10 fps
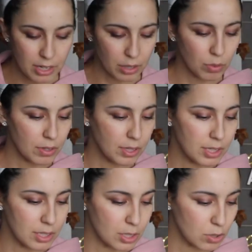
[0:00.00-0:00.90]
did another one of
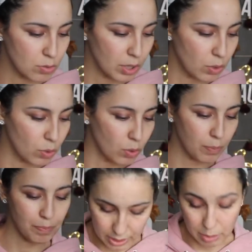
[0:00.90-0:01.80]
these. This is really cool,
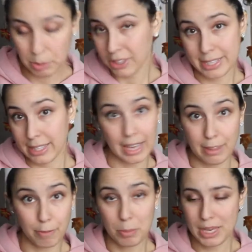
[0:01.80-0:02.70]
and they put this
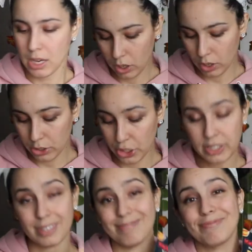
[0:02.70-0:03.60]
together for me.
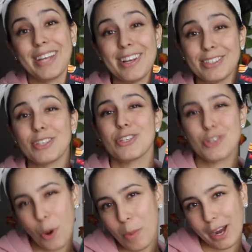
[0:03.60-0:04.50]
Jason. Thanks
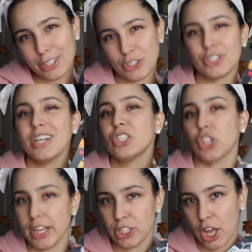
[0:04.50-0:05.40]
so much to
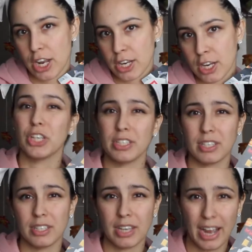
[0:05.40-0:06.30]
Jason.
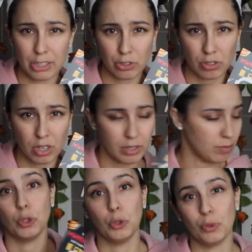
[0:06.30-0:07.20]
Jason, the astronaut,
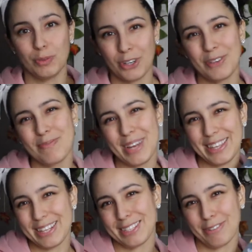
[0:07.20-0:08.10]
who
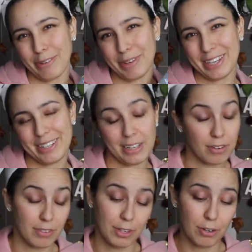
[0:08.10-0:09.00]
made this for me. I
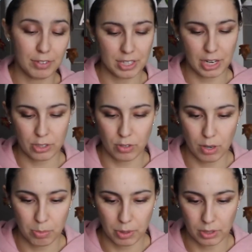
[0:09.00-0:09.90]
don't really know if he's an
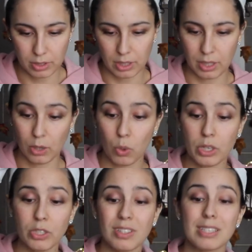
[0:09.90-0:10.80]
astronaut, but
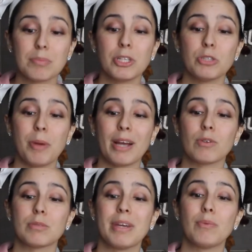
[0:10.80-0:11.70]
according to this munch pack,
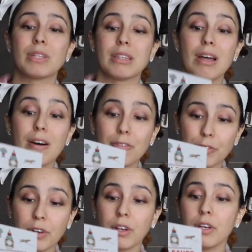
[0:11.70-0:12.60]
was made with
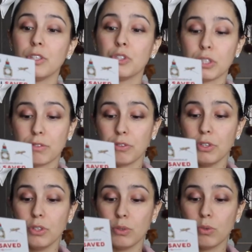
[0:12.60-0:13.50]
love, just for
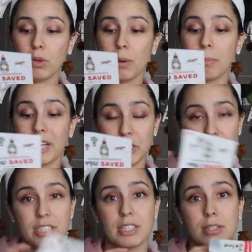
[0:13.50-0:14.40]
you, by
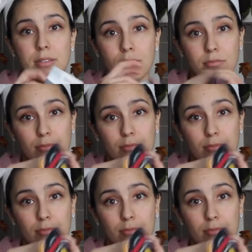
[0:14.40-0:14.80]
Jason.